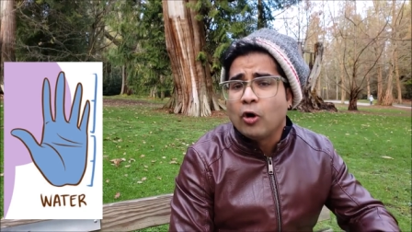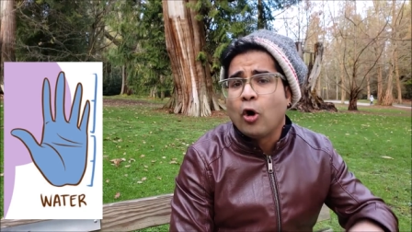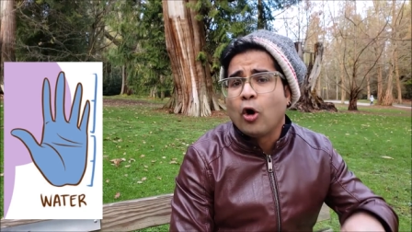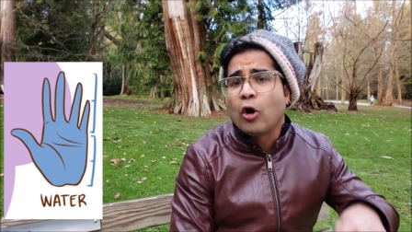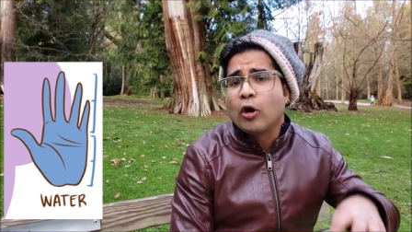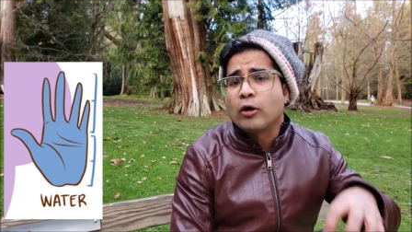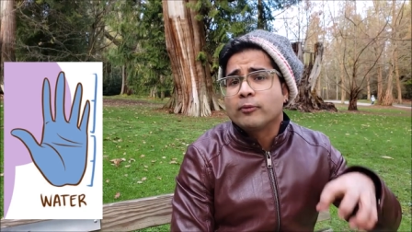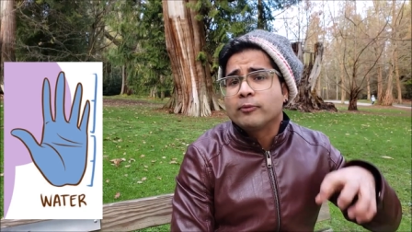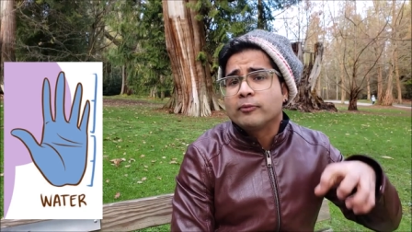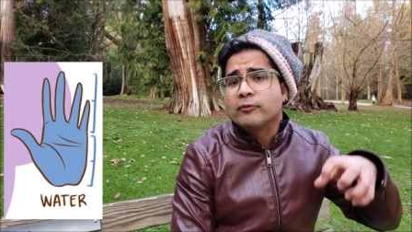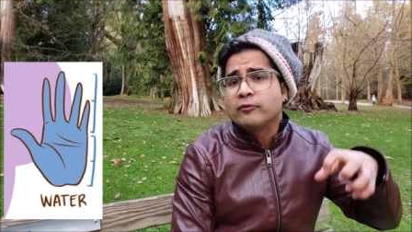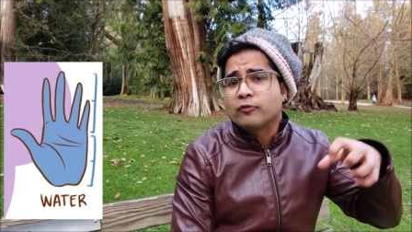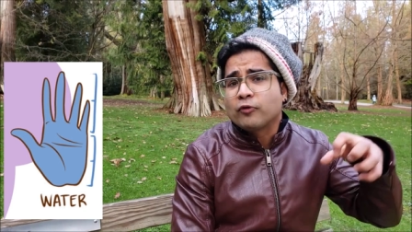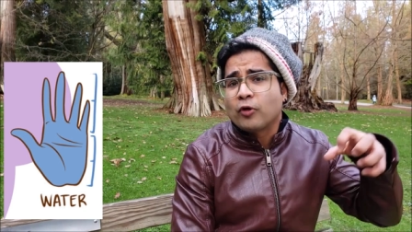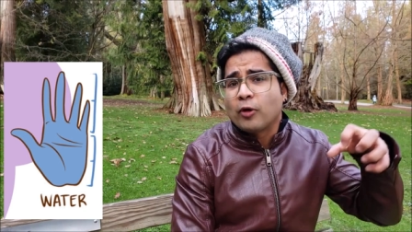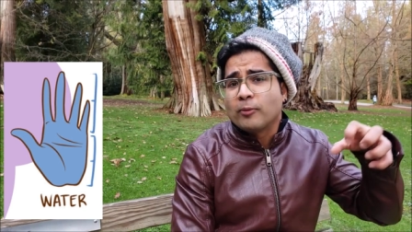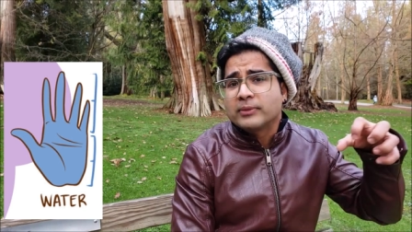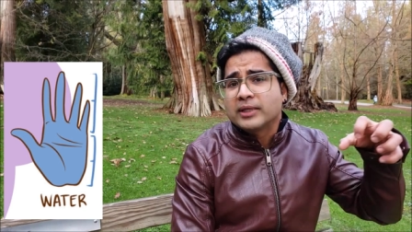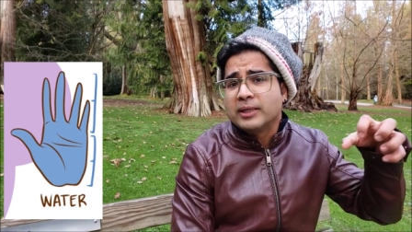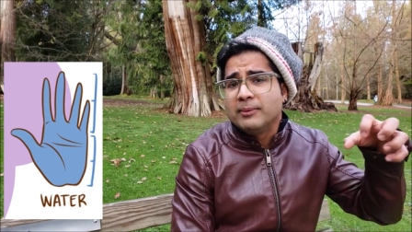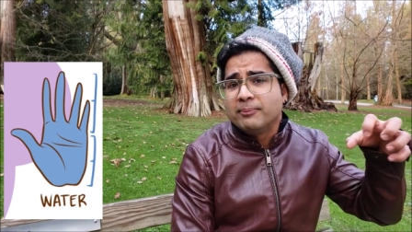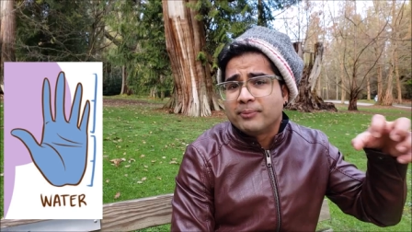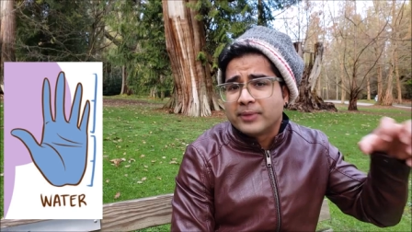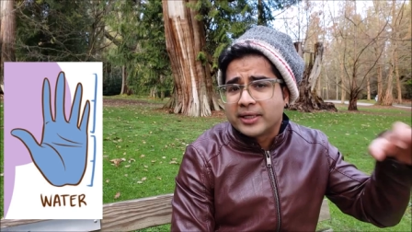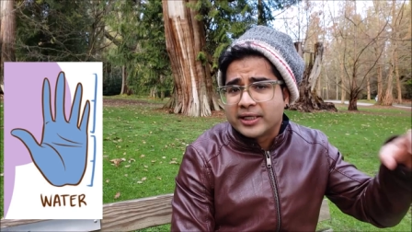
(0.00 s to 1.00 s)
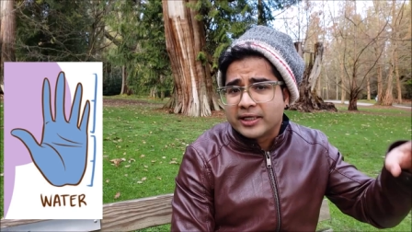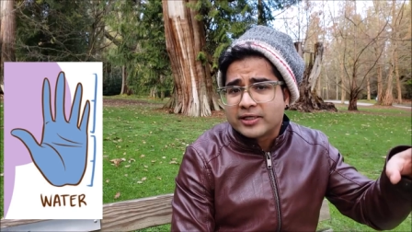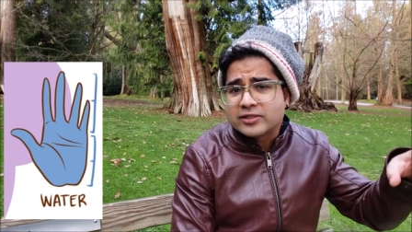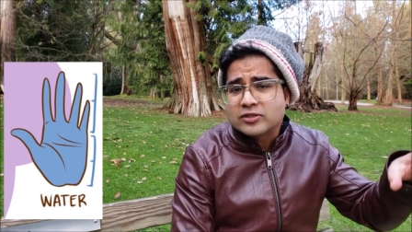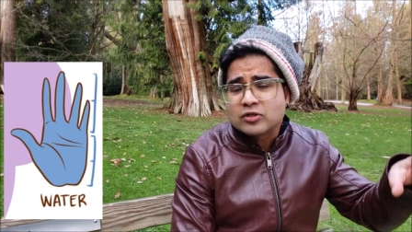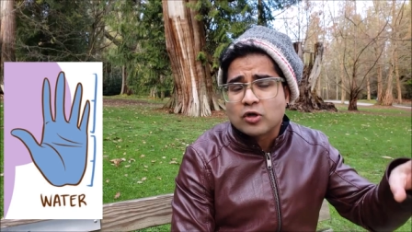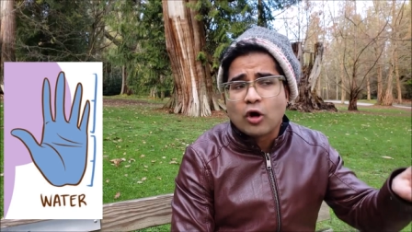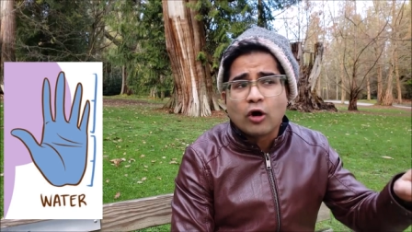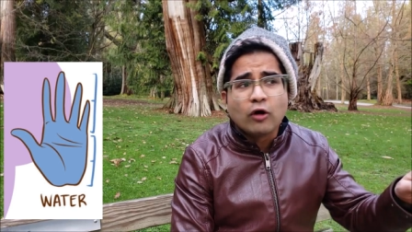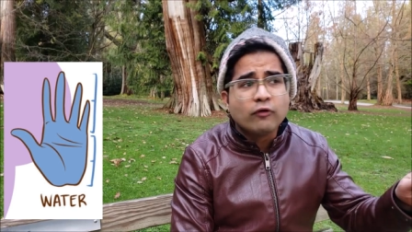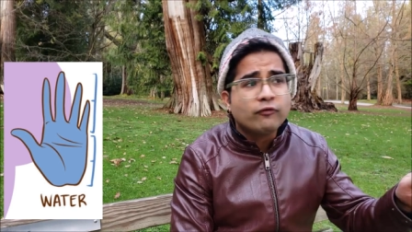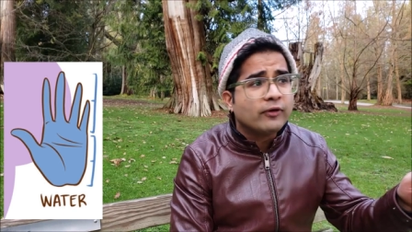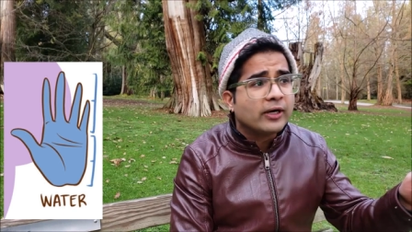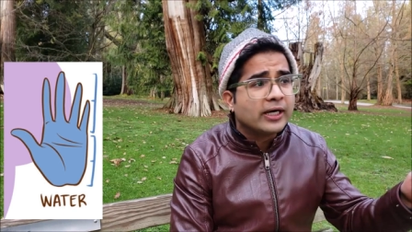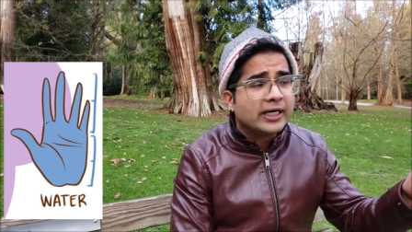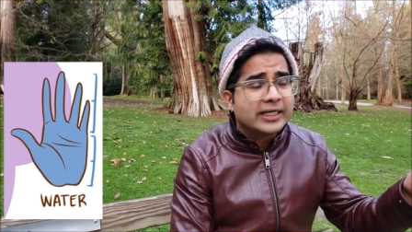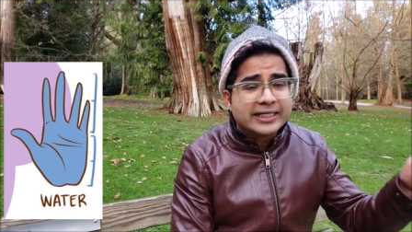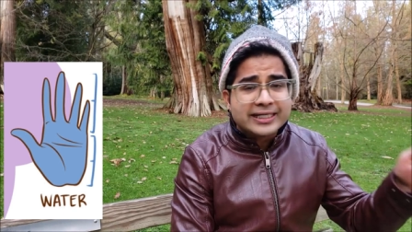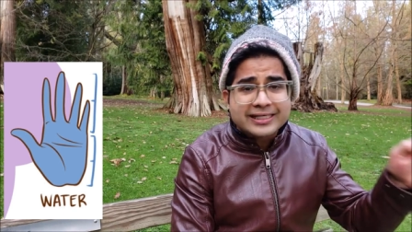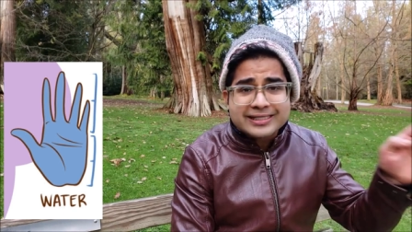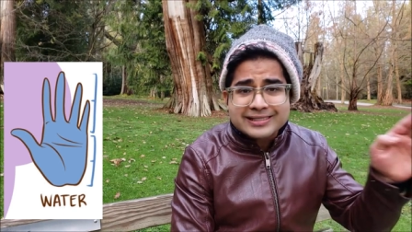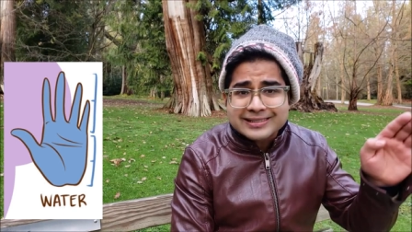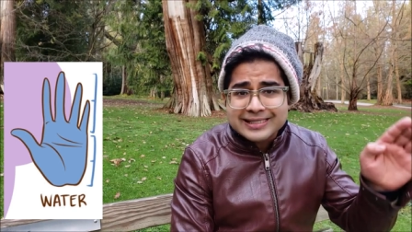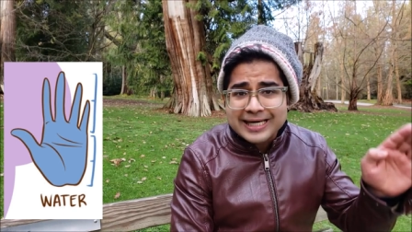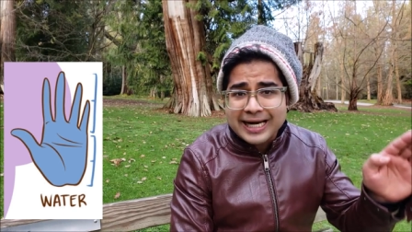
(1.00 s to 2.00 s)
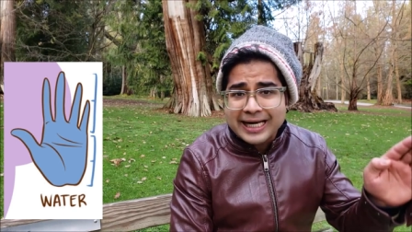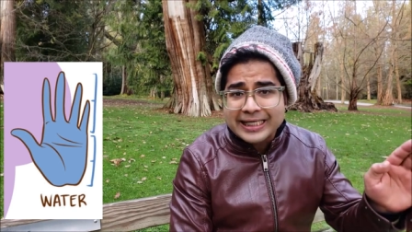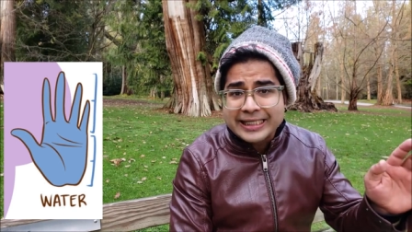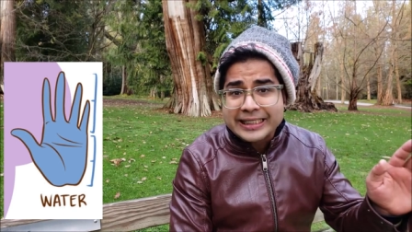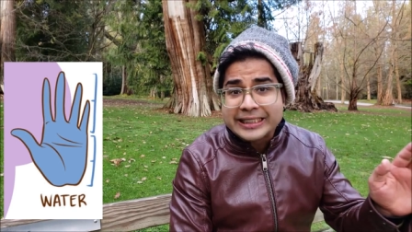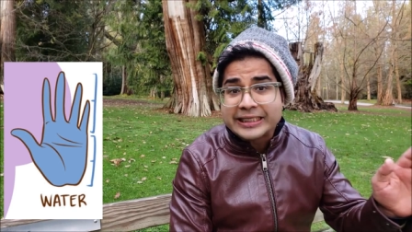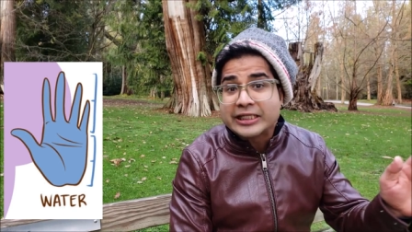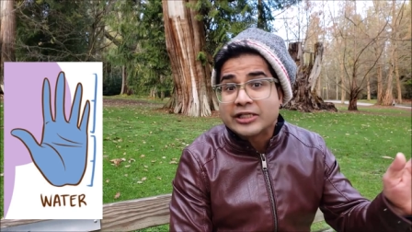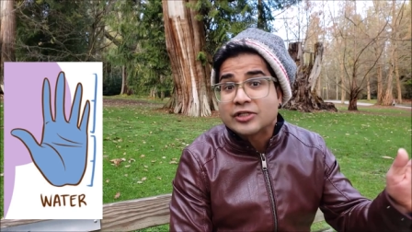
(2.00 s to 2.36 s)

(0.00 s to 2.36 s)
or from the mirrors of understanding